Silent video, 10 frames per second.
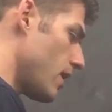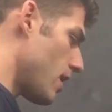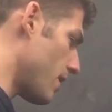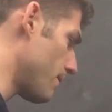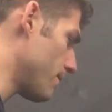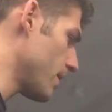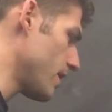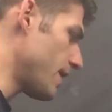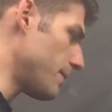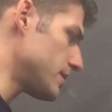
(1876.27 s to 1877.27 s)

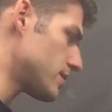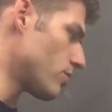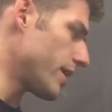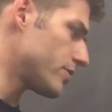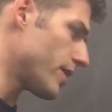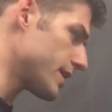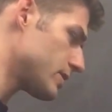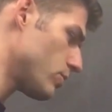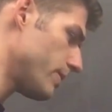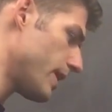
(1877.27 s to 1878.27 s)
That means the right
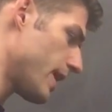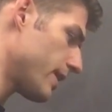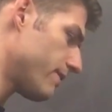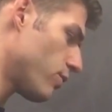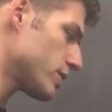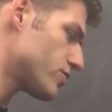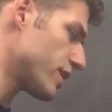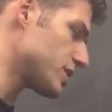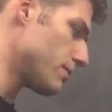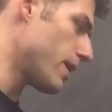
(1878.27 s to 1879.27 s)
direction would be negative. Force friction